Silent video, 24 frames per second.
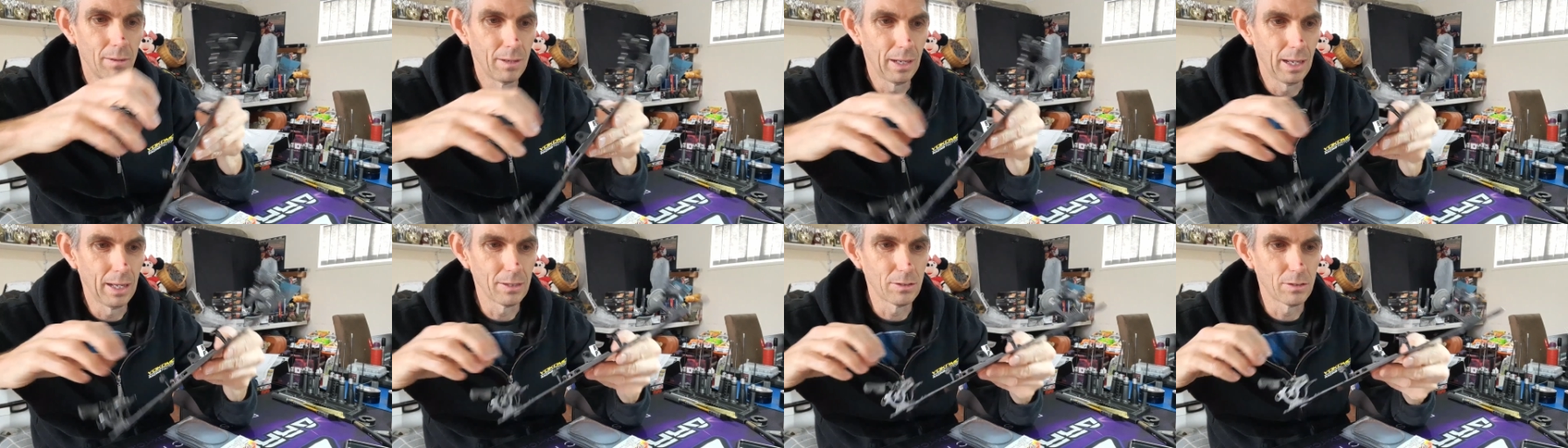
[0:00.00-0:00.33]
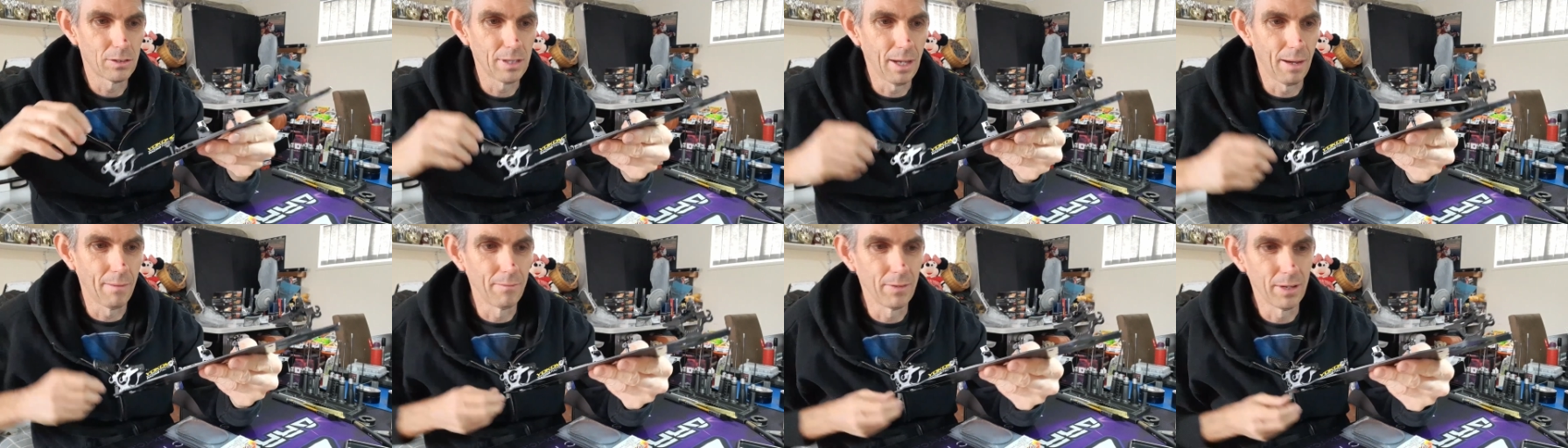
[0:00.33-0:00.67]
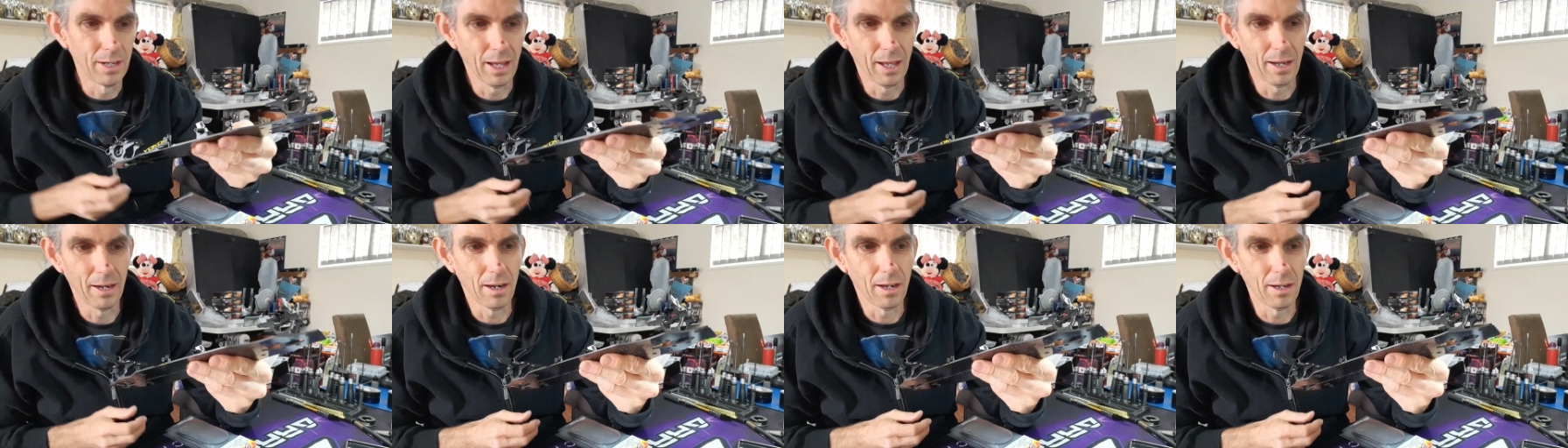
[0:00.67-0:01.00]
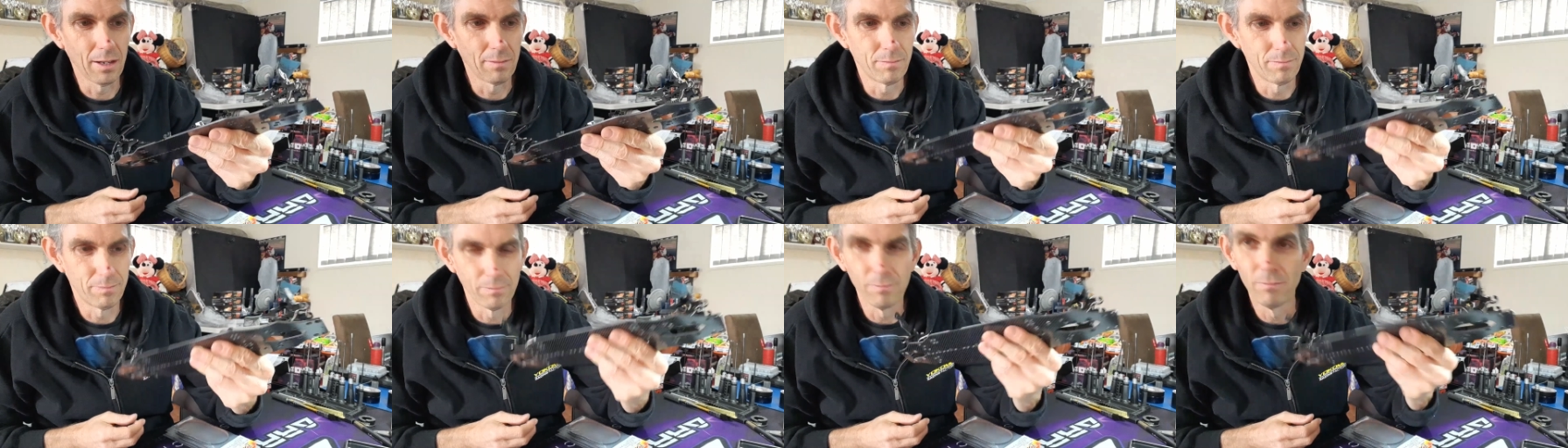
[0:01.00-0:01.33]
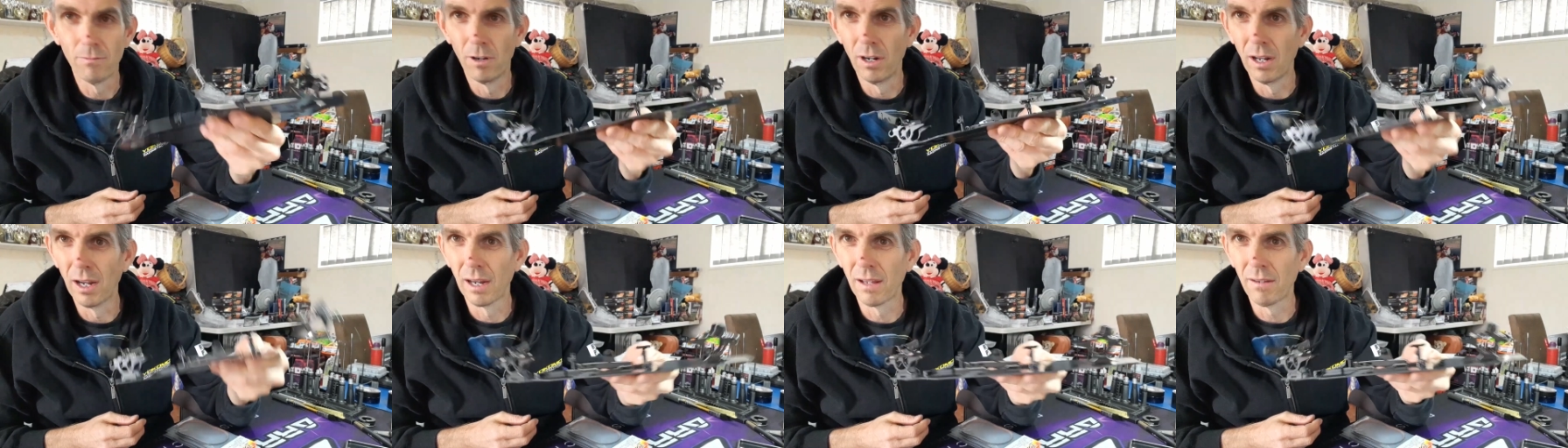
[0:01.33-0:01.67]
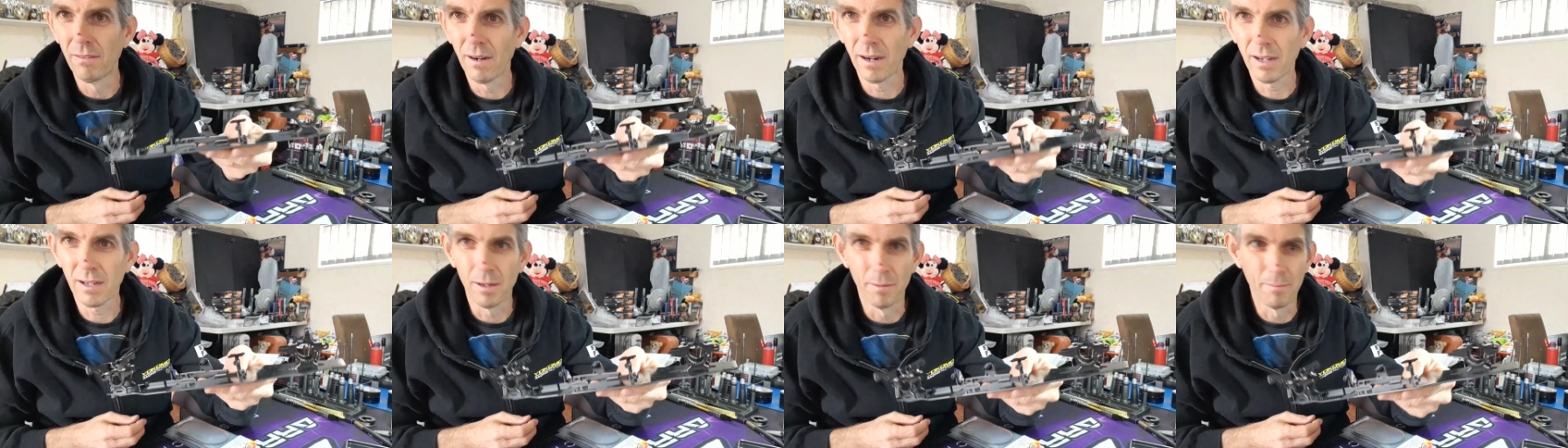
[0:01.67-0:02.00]
that's something that I really
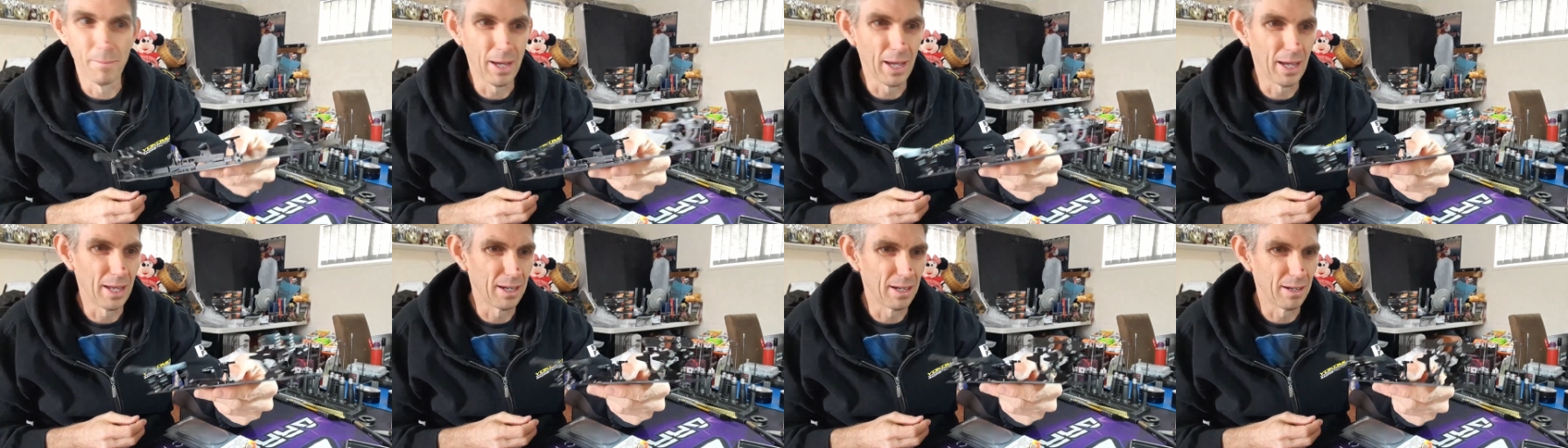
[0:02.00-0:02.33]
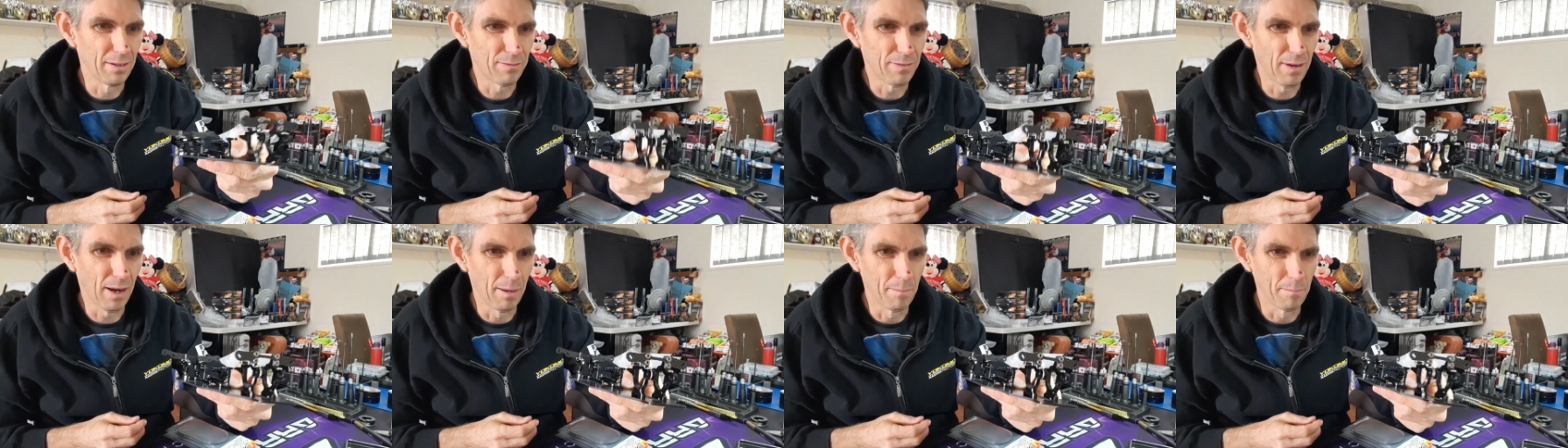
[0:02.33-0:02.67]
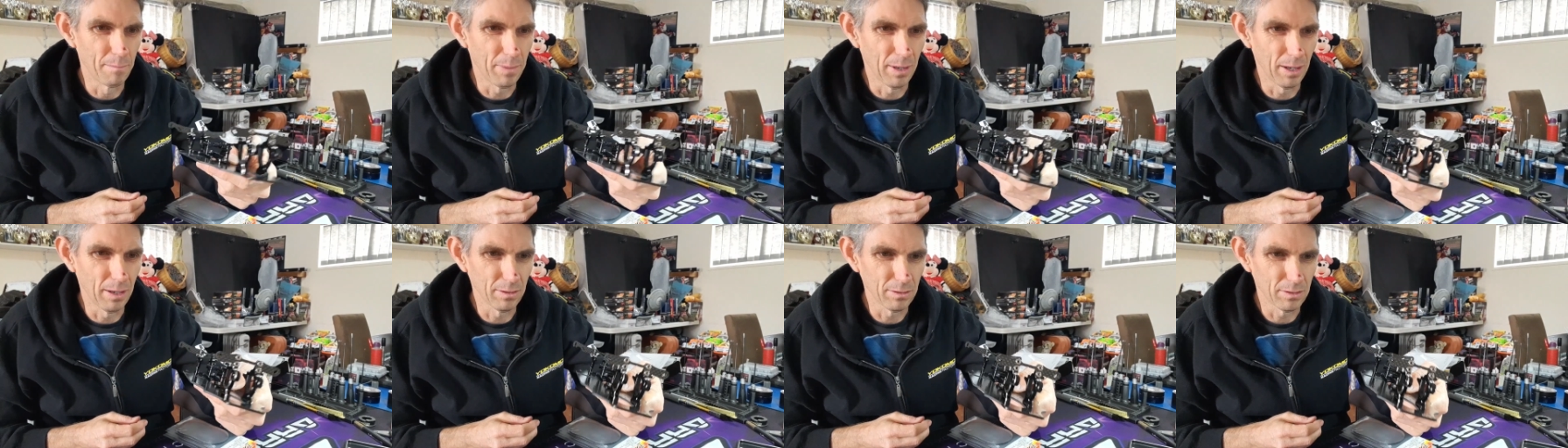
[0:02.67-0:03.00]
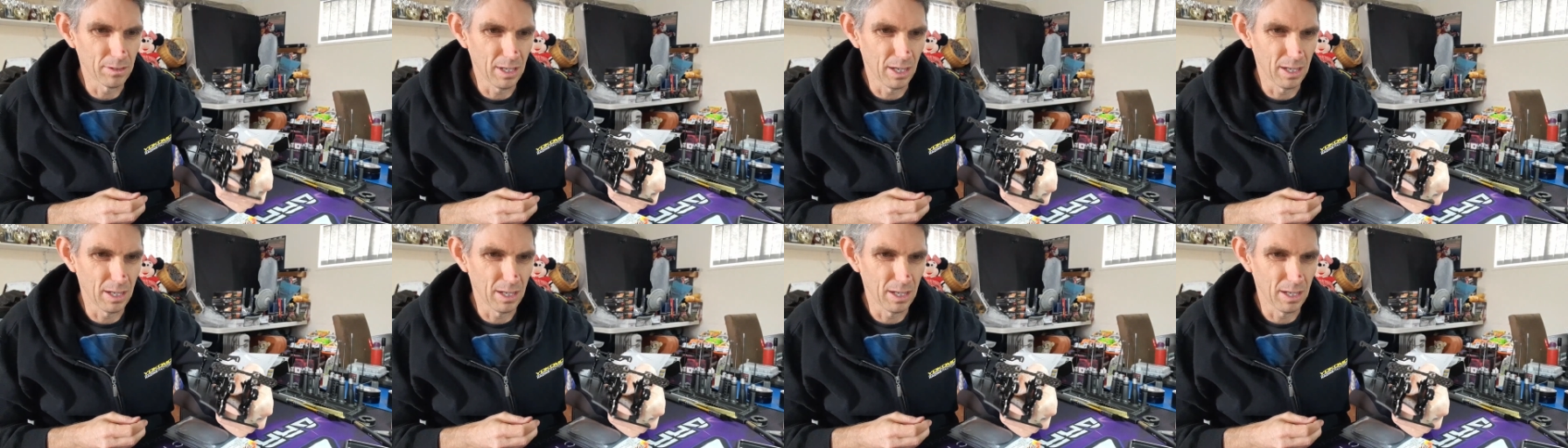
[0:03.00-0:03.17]
recommend the front belt